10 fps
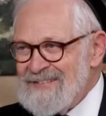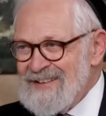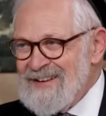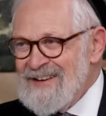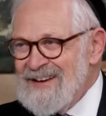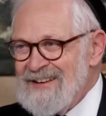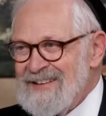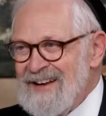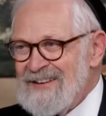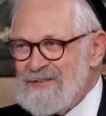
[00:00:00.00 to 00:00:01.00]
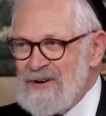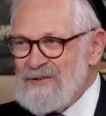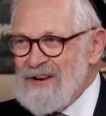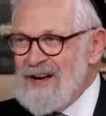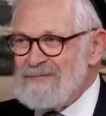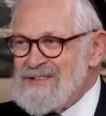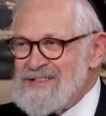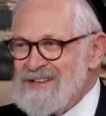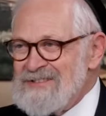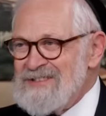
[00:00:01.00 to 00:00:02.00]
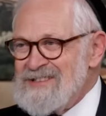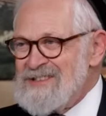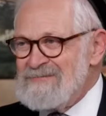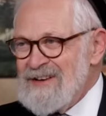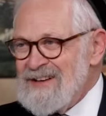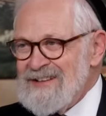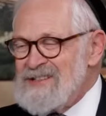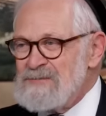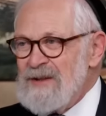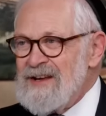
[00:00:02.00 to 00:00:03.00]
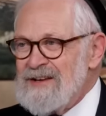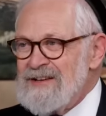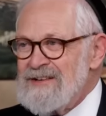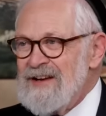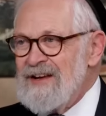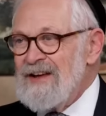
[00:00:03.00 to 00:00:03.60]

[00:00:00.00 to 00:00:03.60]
We'll kick it down the road a couple of centuries. Somebody will explain it.